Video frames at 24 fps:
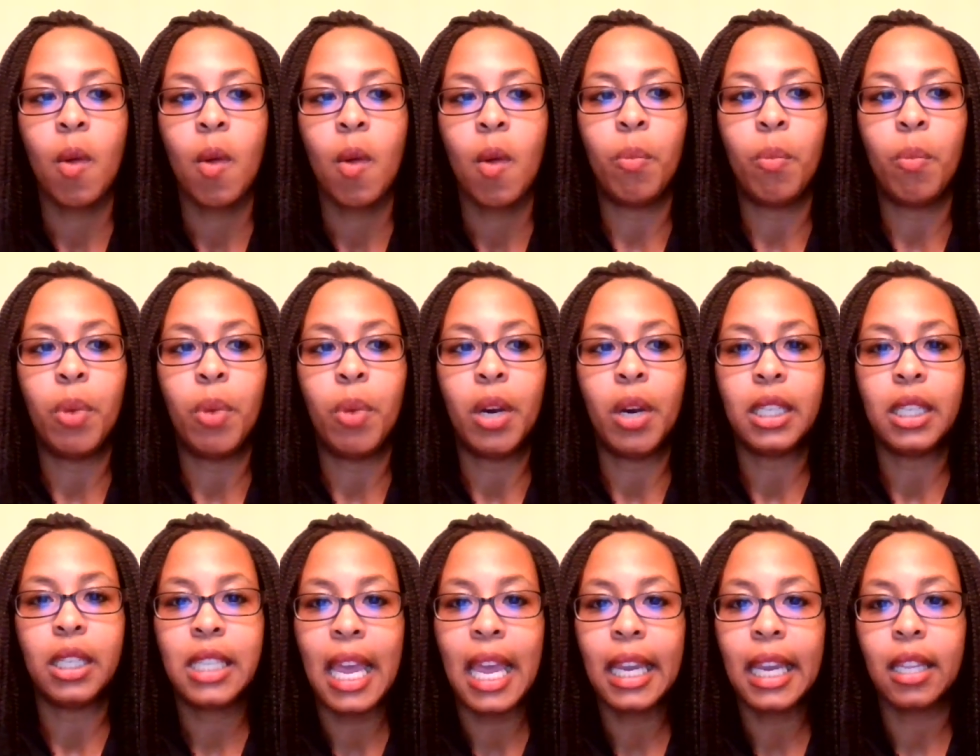But
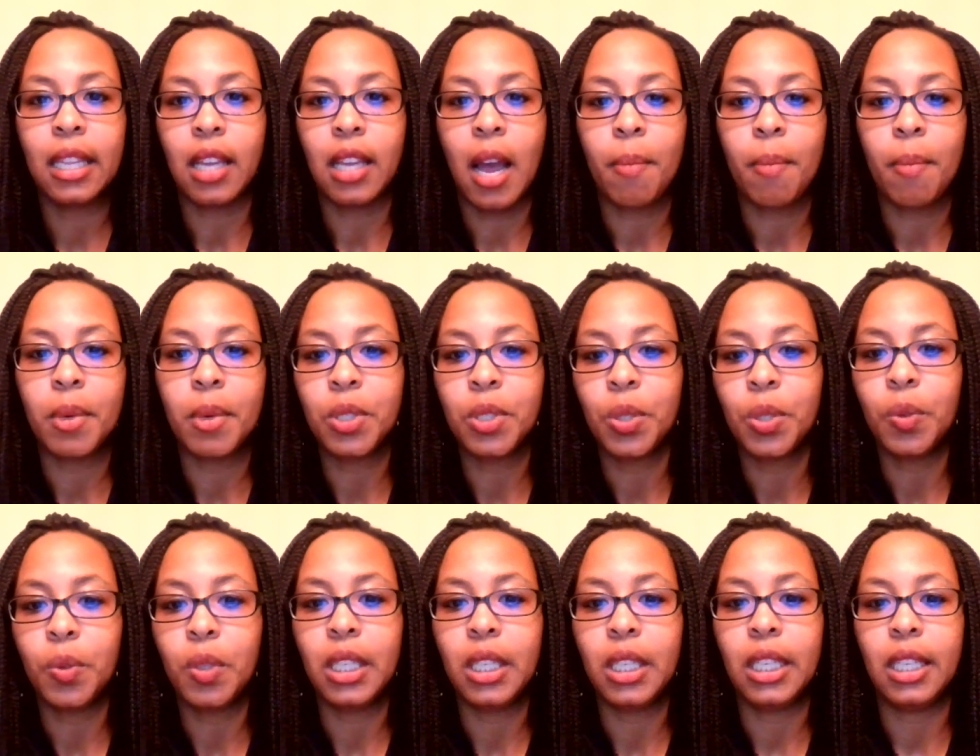taking the
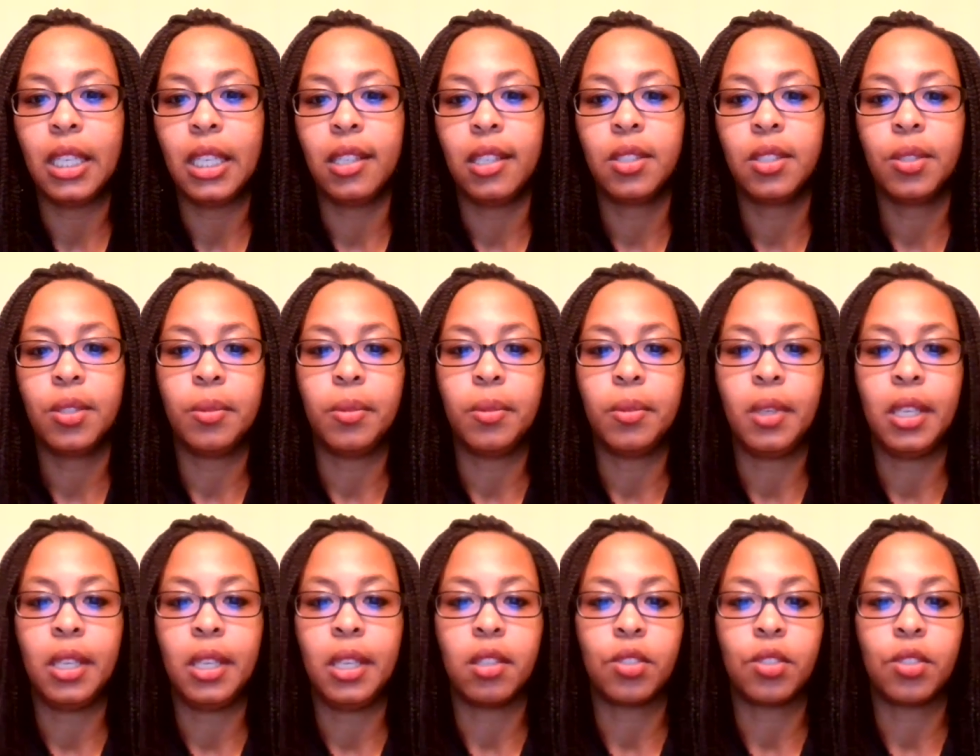opportunity to
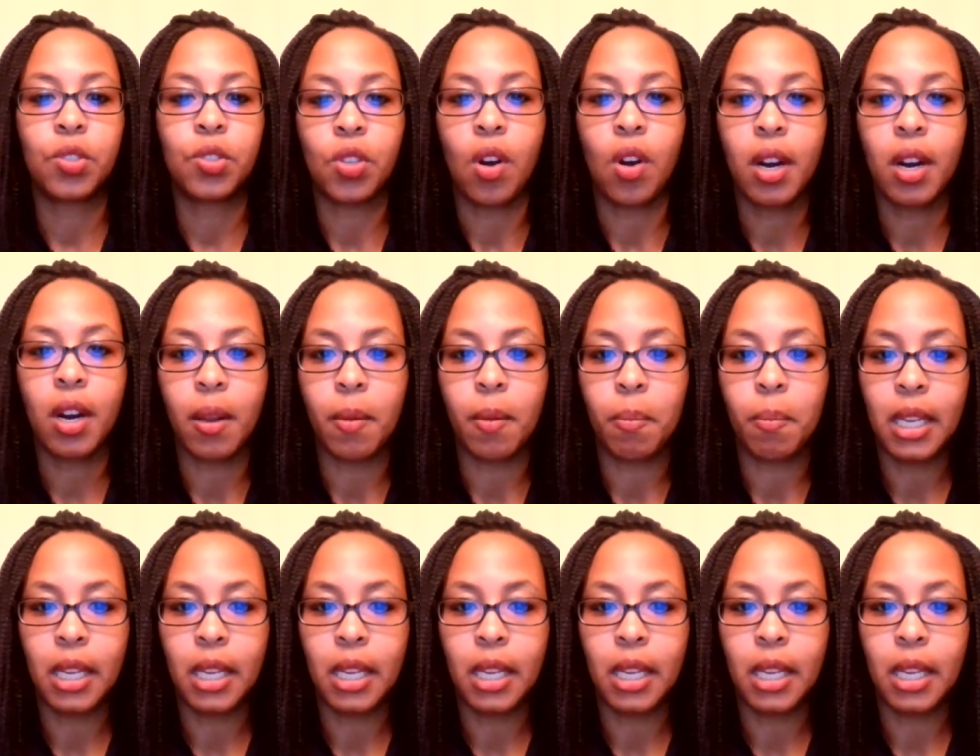either start a
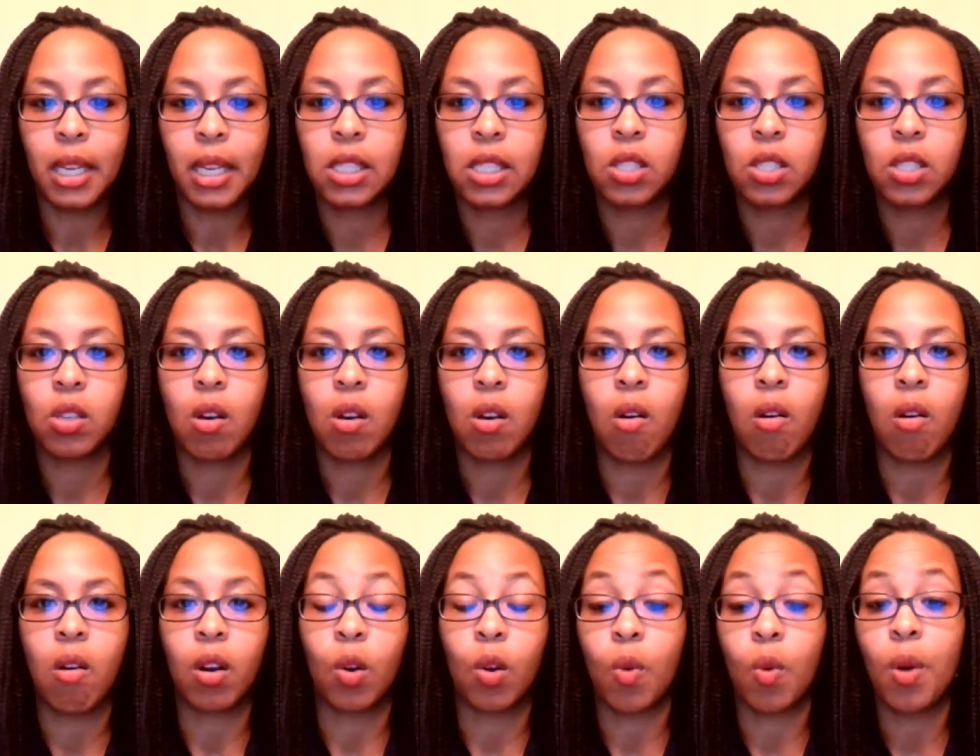business
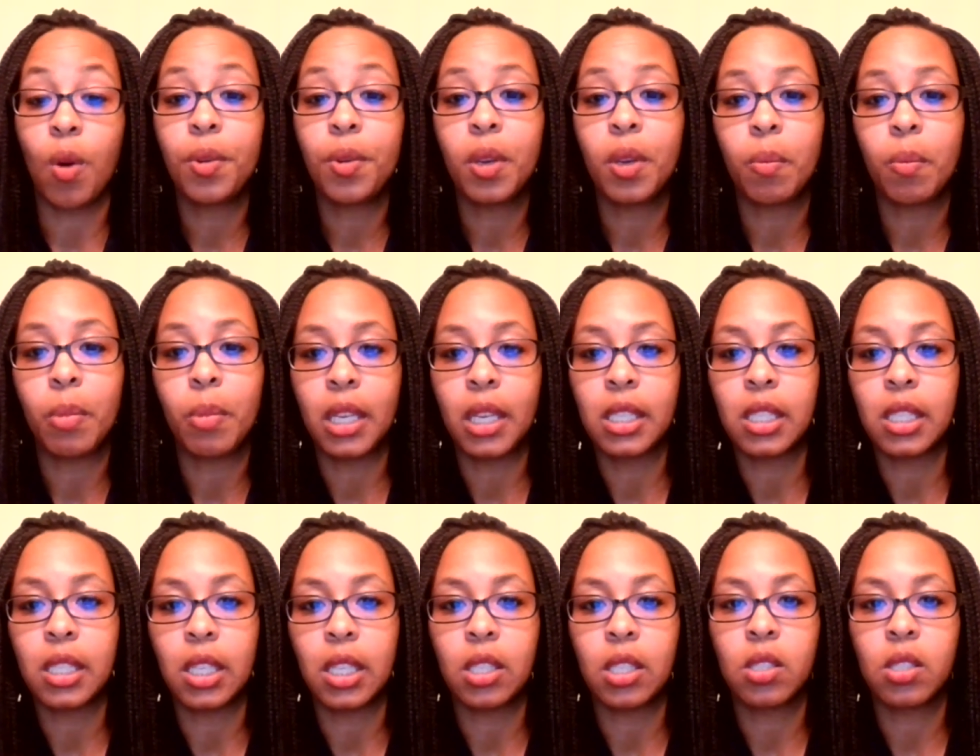or grow your
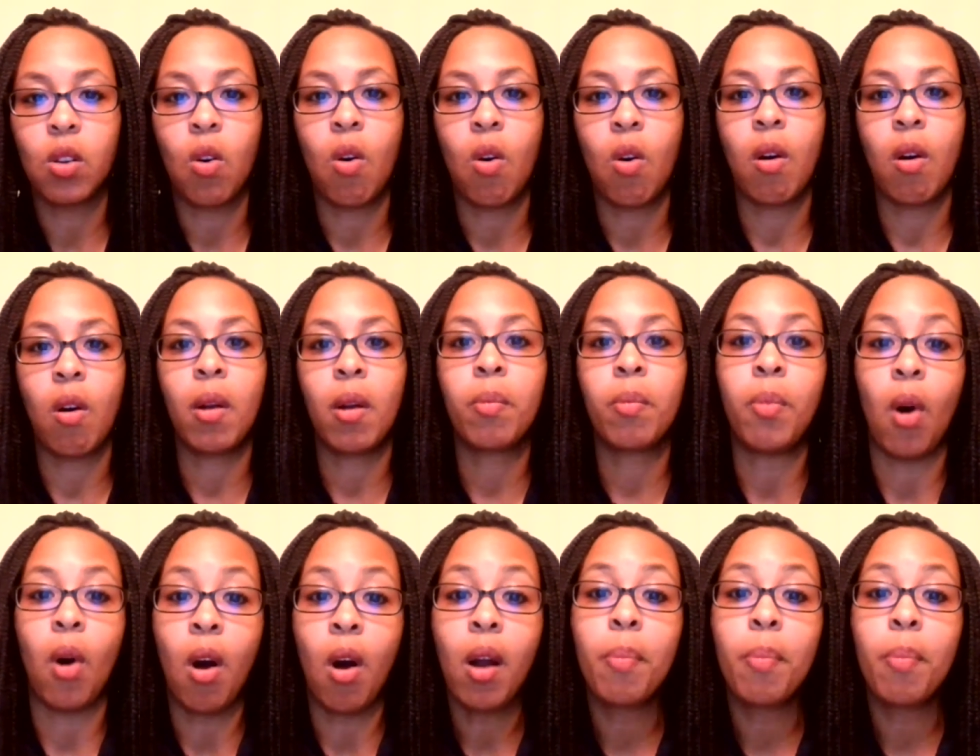business or
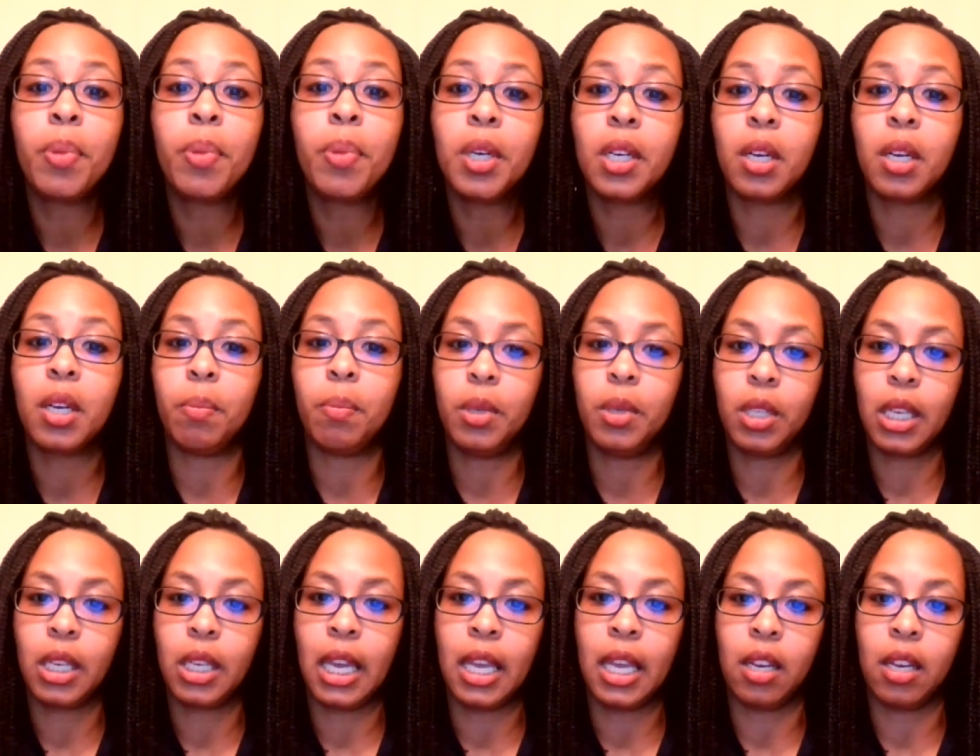put a
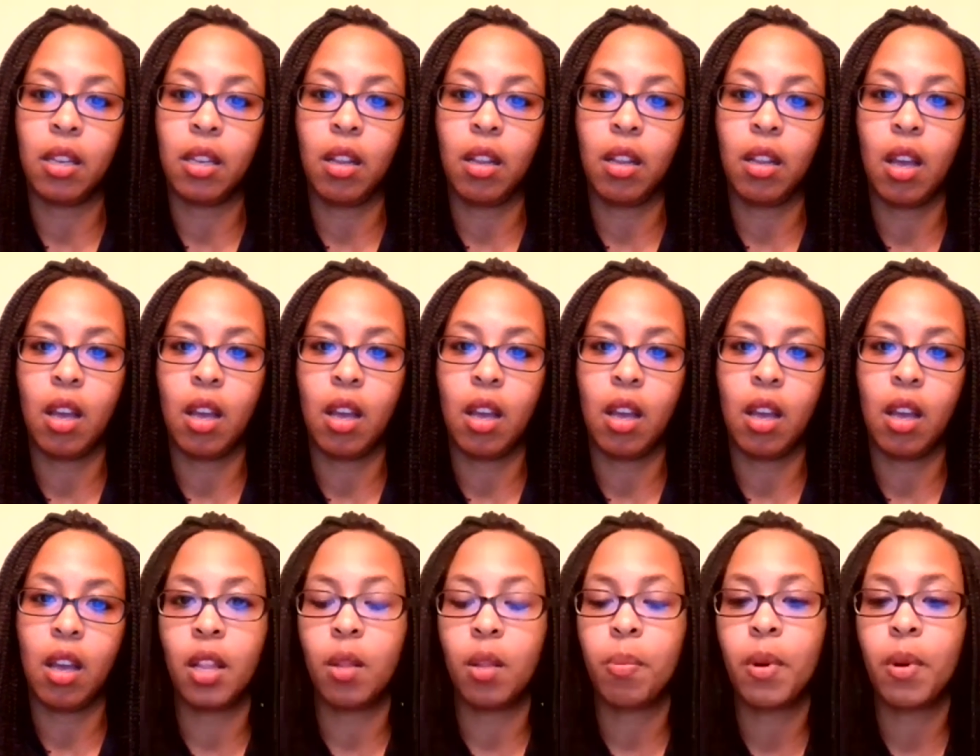book in
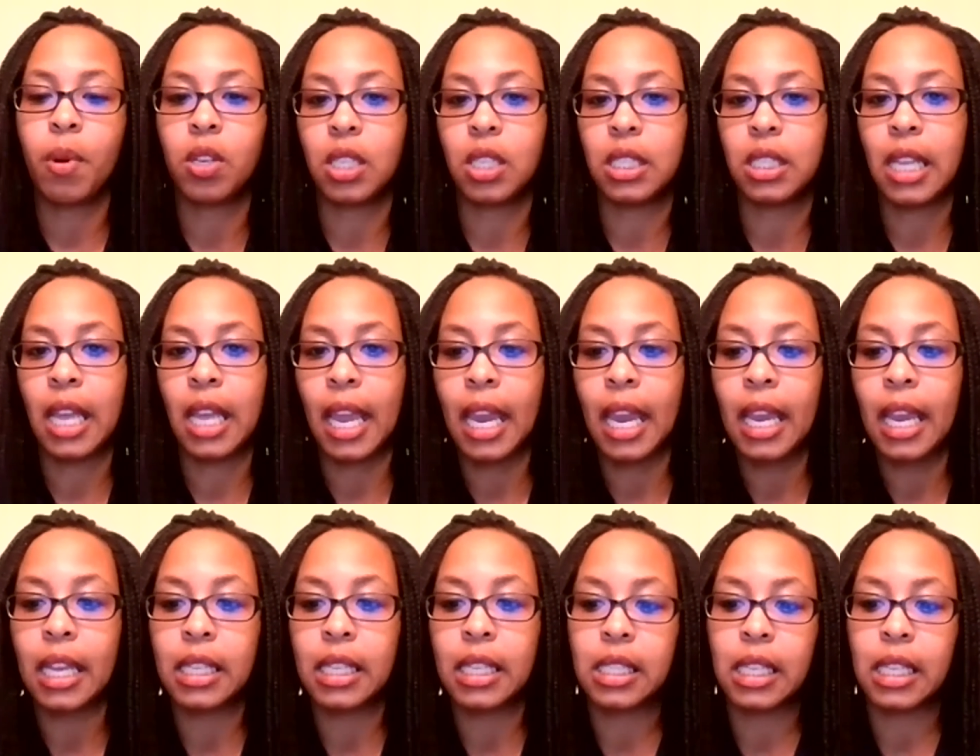another person's
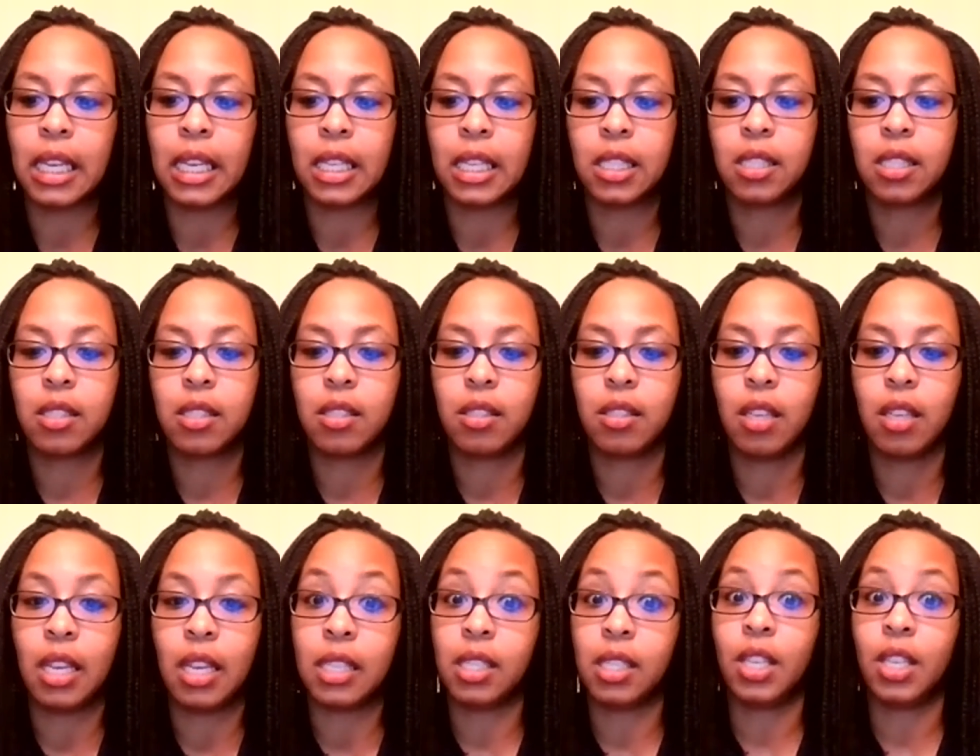hands is
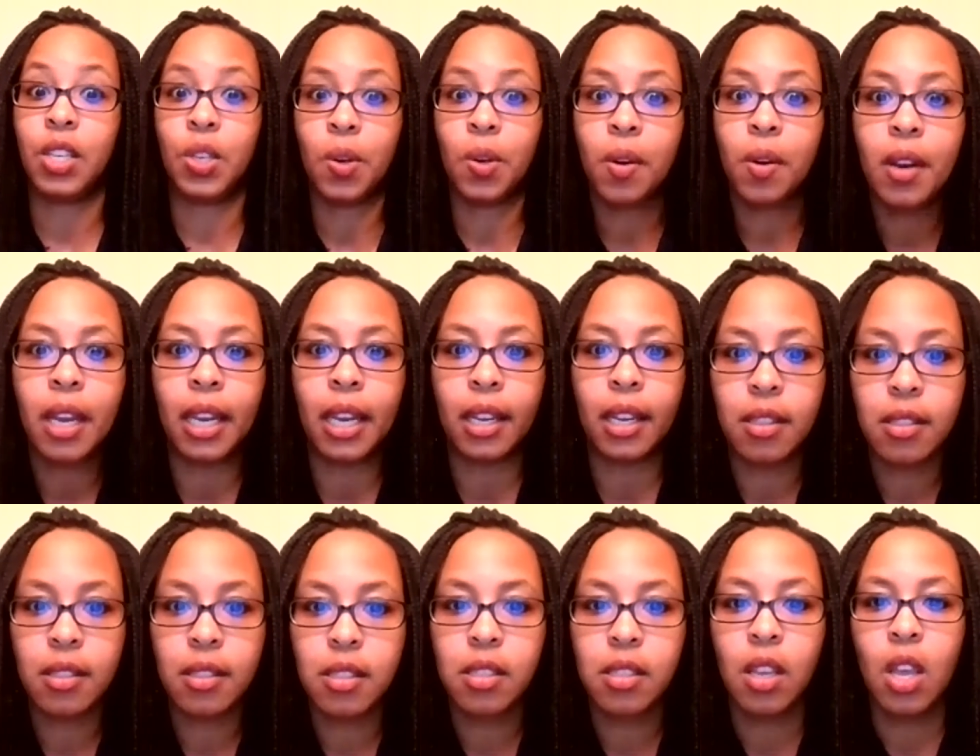in your
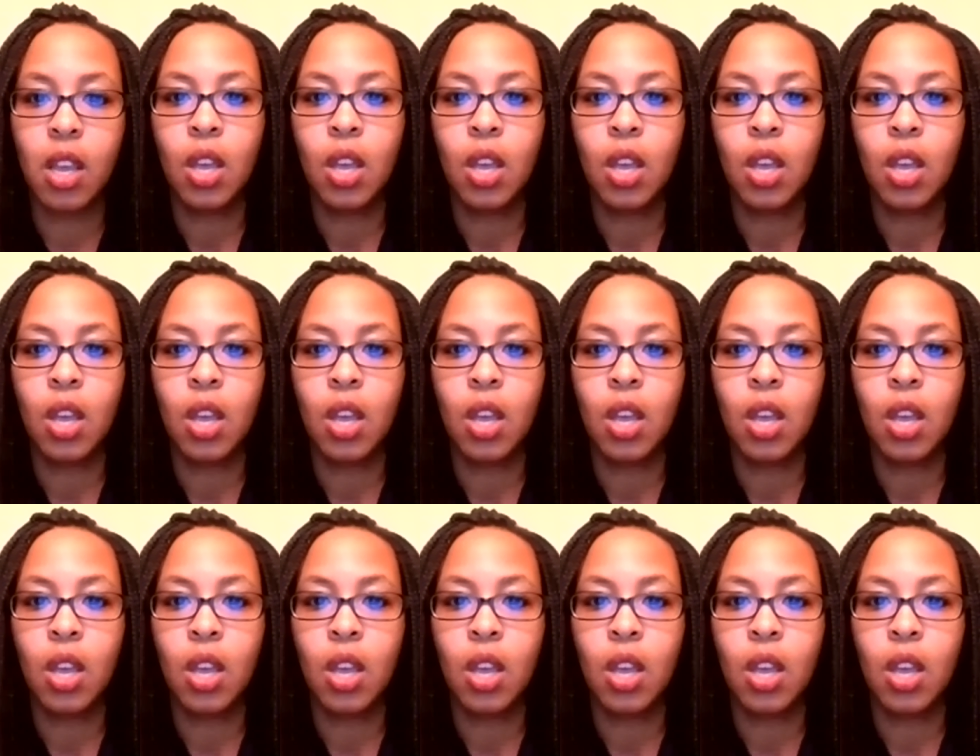hands.